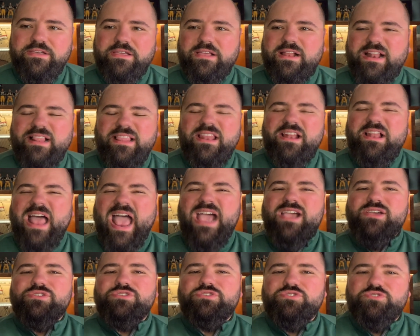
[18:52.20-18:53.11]
a little
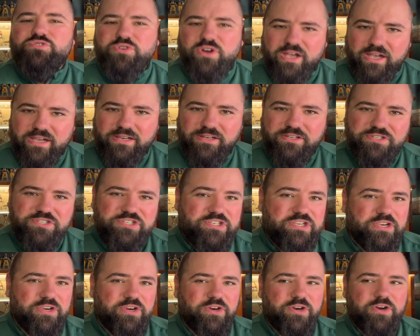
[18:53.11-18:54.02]
extra
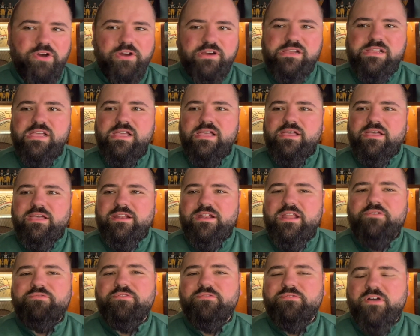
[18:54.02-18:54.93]
cheer, or
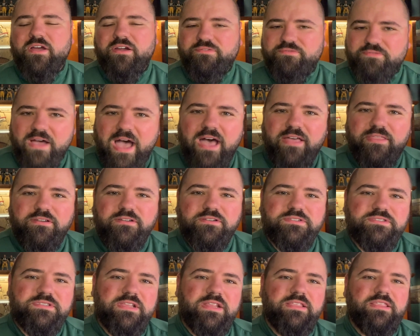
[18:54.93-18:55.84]
enough of our
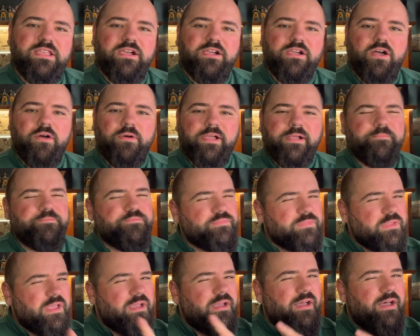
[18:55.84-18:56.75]
fathers sitting there going,
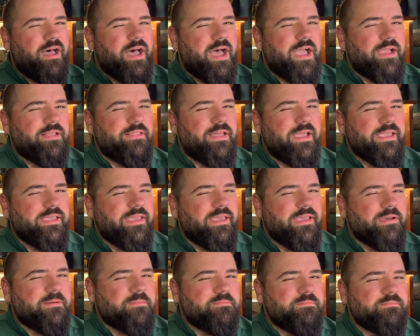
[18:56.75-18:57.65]
I like
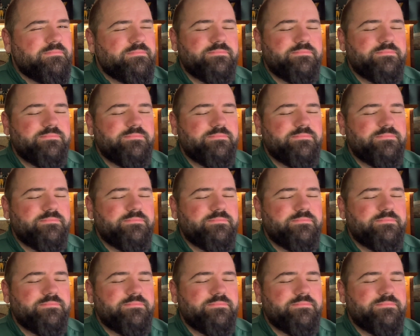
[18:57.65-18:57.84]
him.